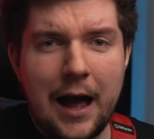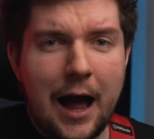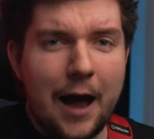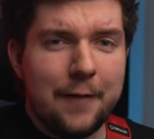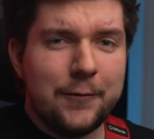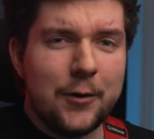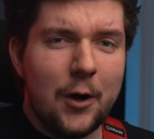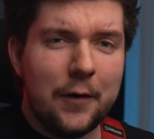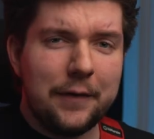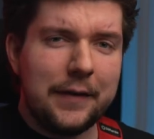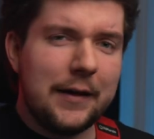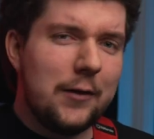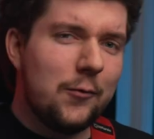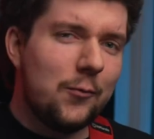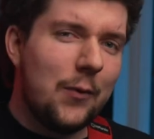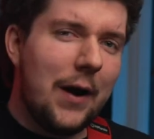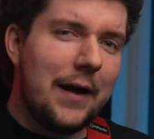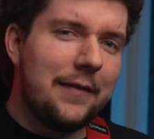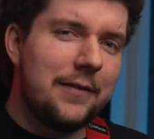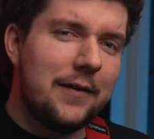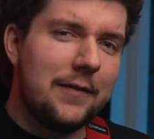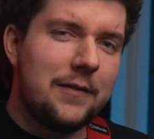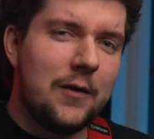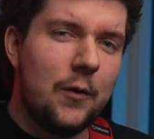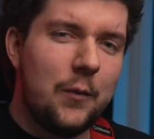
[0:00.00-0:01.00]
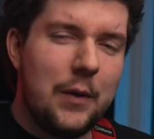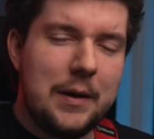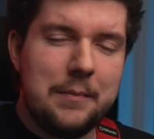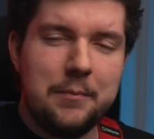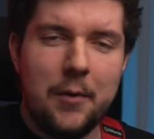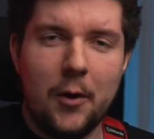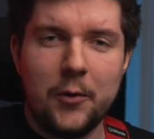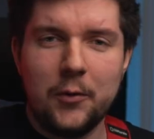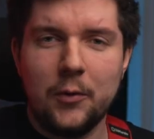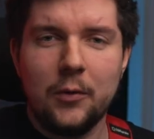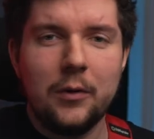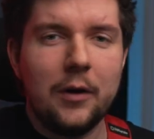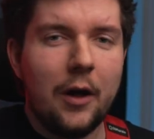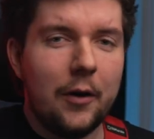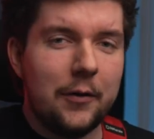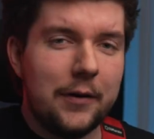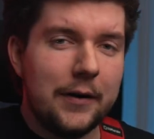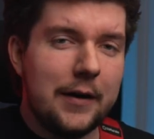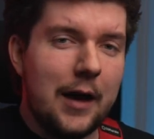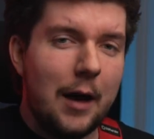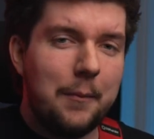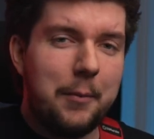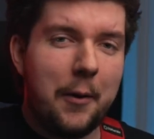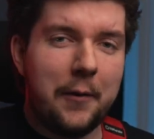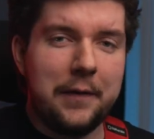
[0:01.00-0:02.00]
I've got the Ratatouille model loaded
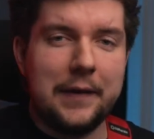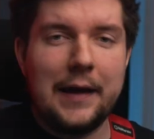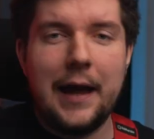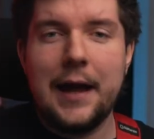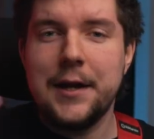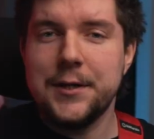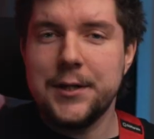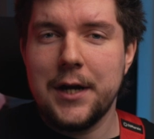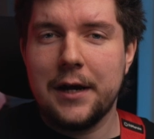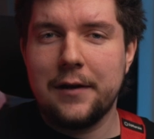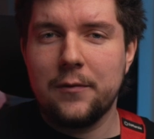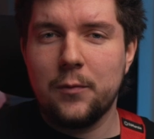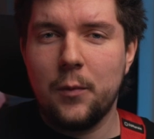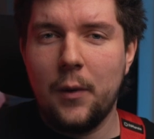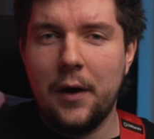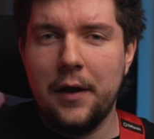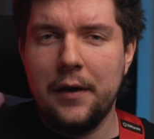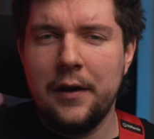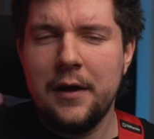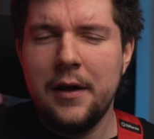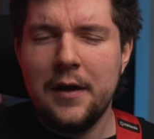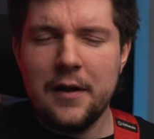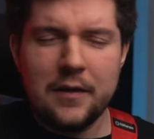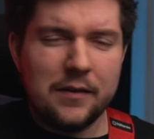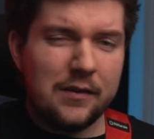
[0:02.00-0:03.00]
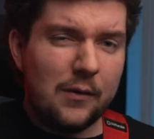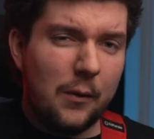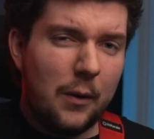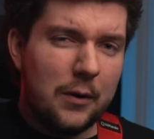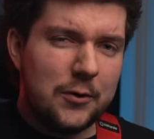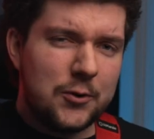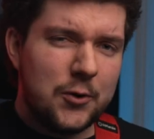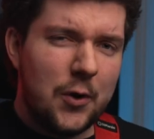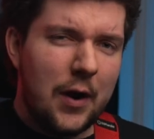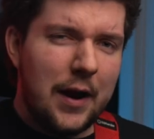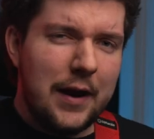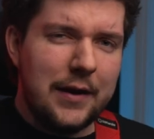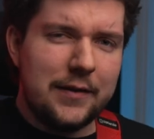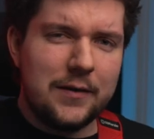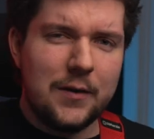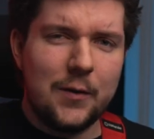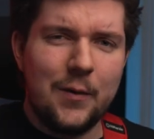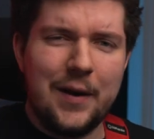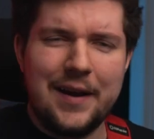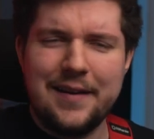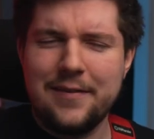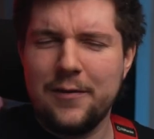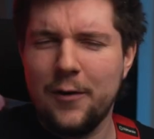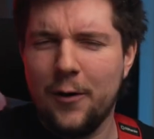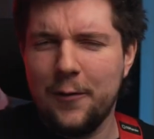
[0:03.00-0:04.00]
up on the HX1, so I'll try and do
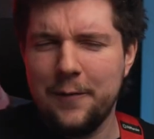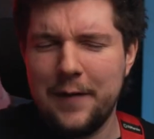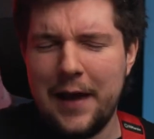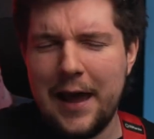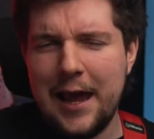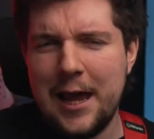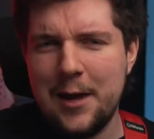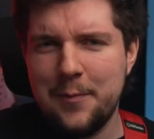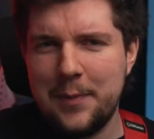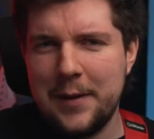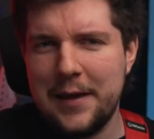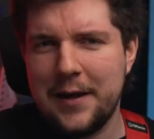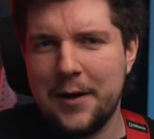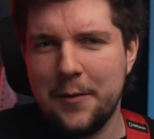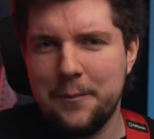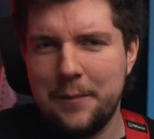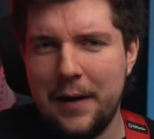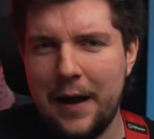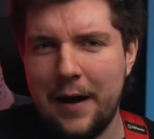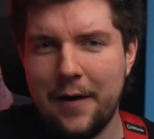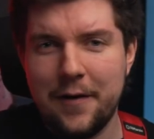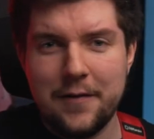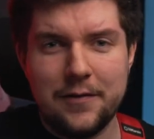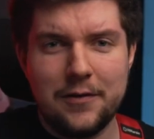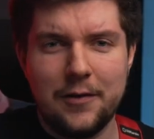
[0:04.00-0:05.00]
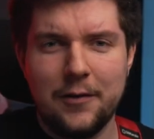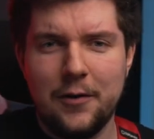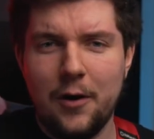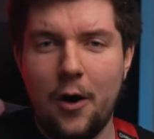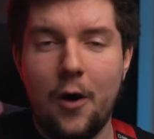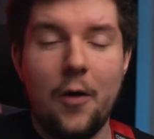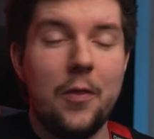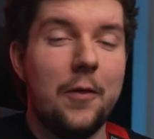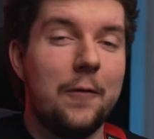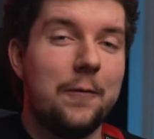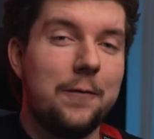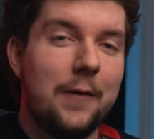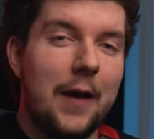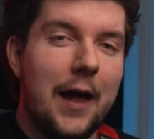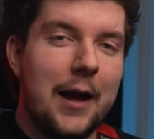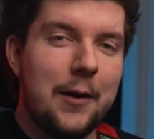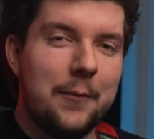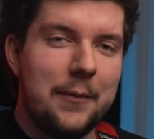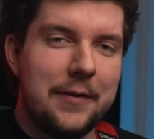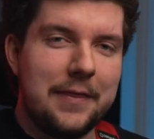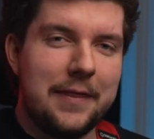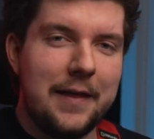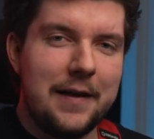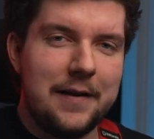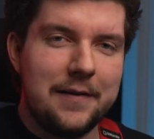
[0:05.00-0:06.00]
a sort of A-B comparison on the fly
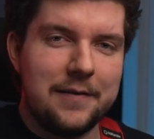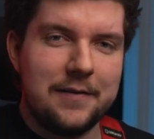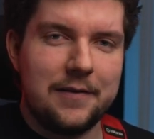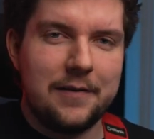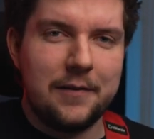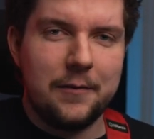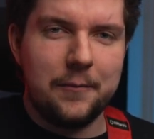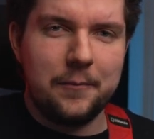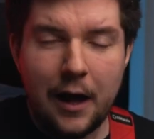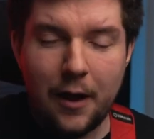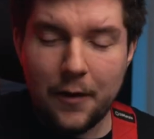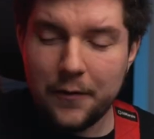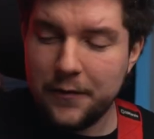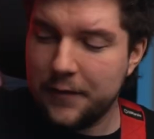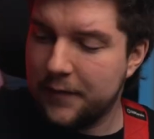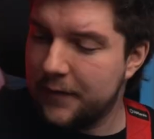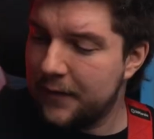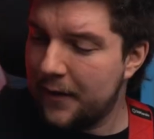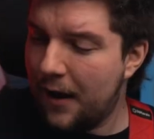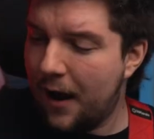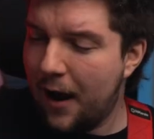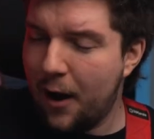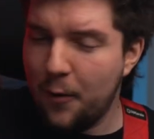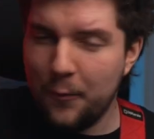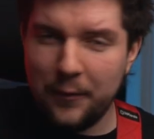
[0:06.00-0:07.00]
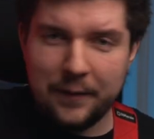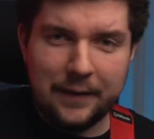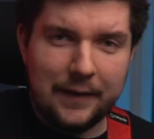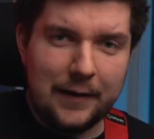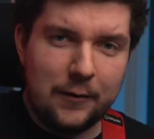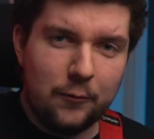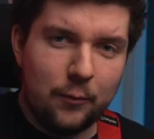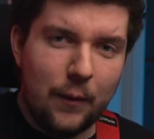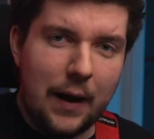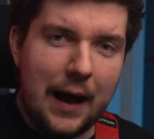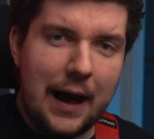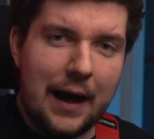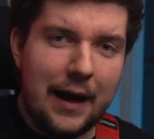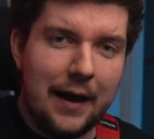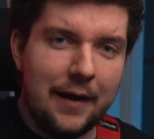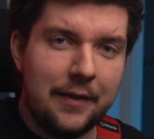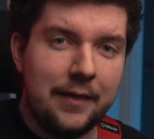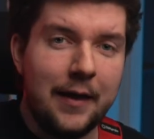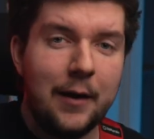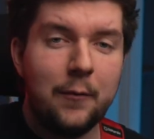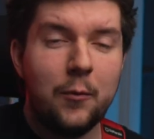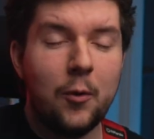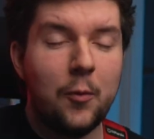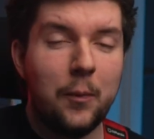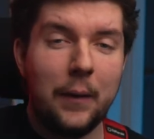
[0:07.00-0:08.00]
with this. I'll start with the Rat and
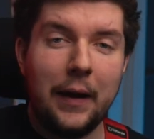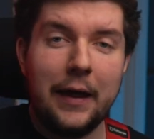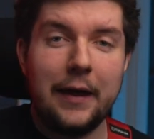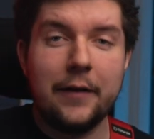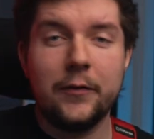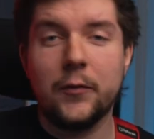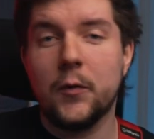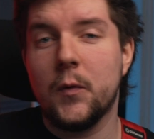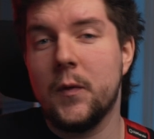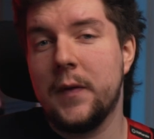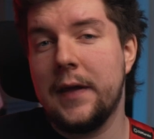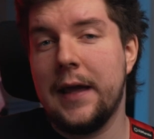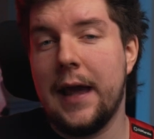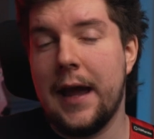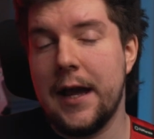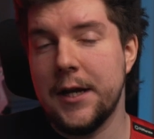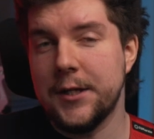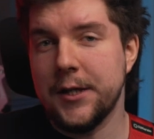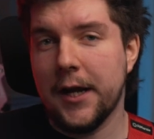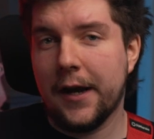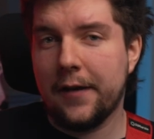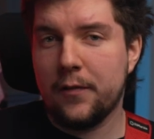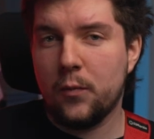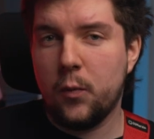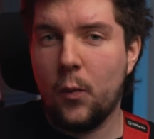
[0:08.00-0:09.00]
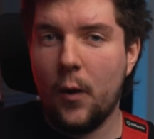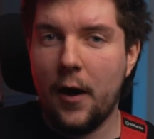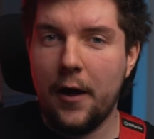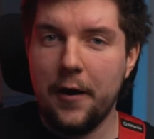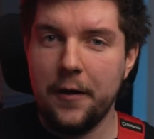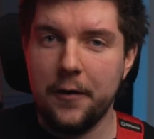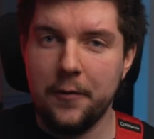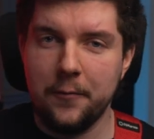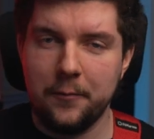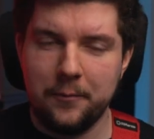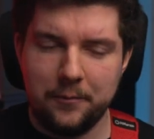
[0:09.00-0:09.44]
then we'll play through the HX1.